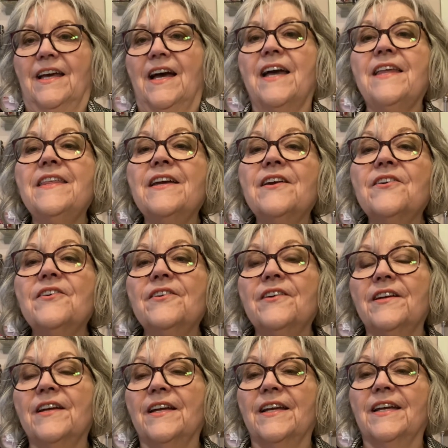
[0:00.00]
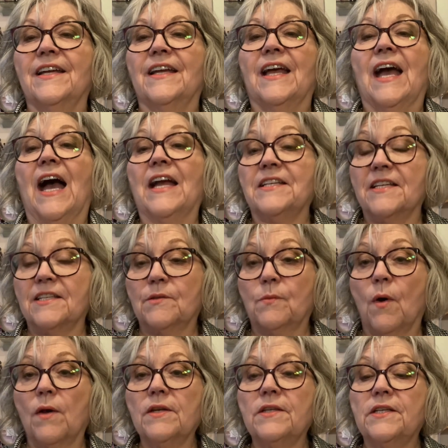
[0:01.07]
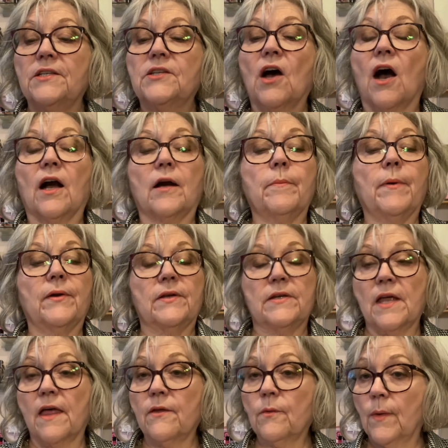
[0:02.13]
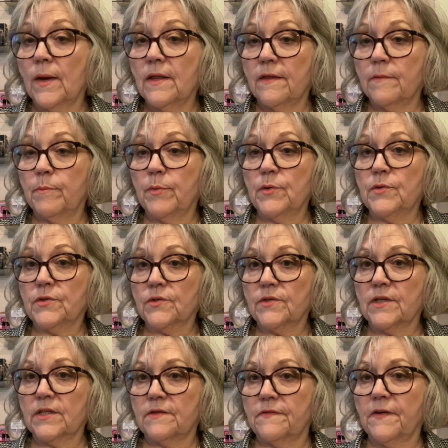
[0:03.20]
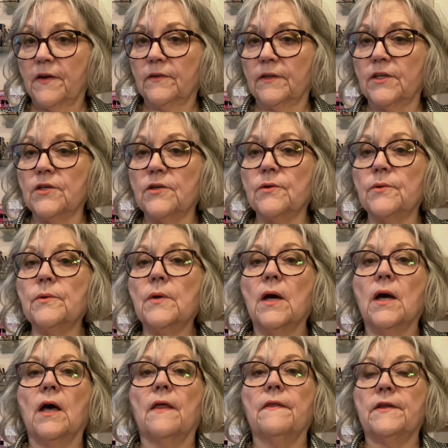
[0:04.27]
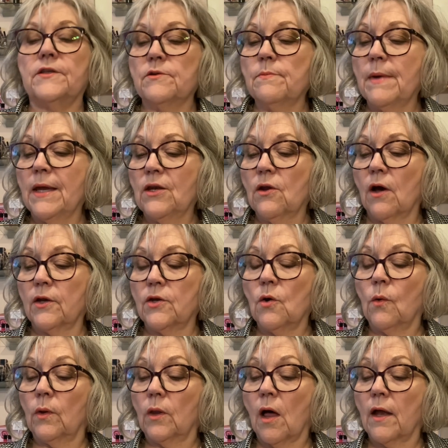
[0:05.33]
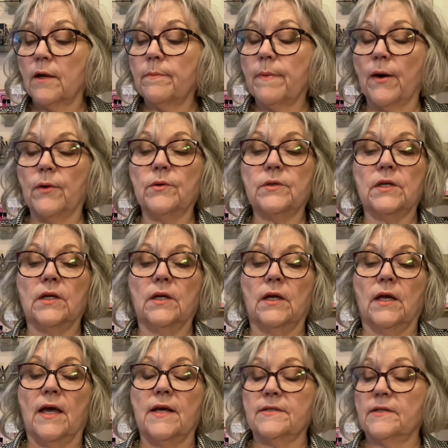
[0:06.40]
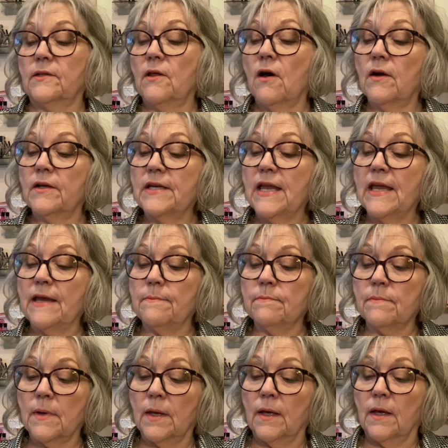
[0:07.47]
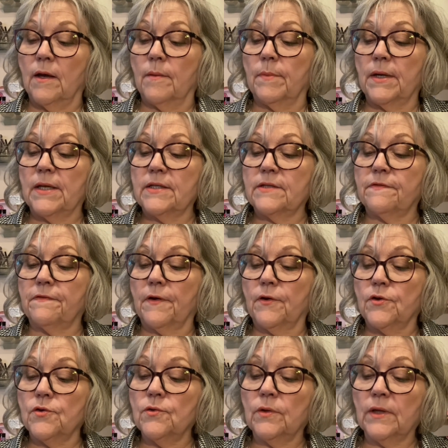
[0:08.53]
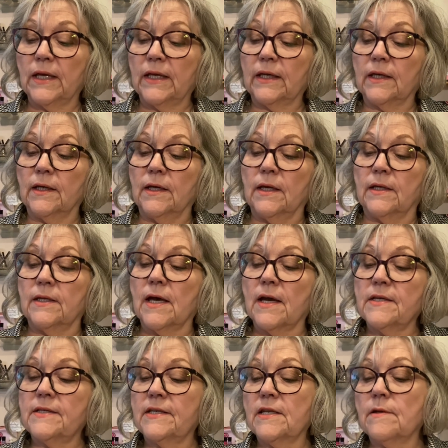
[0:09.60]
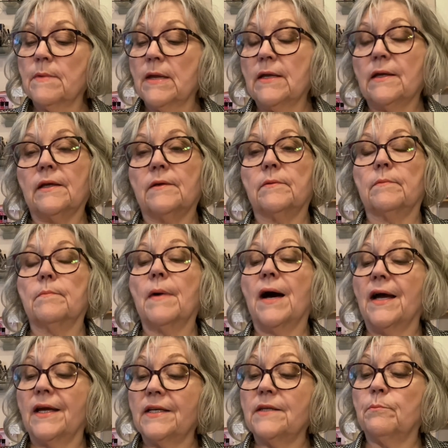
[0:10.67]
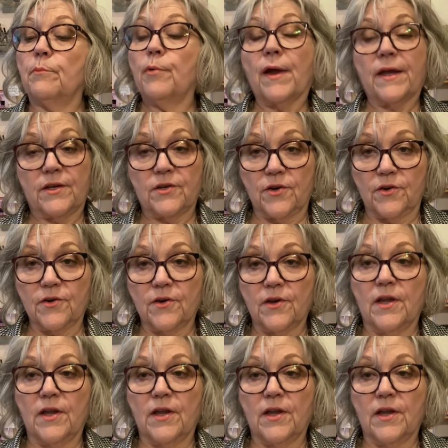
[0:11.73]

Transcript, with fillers: Hi there. I just wanted to talk about another one of the boosters that's fairly new that you may not know a lot about. It has a long name, but it's Ferulic Niacinamide Brightener.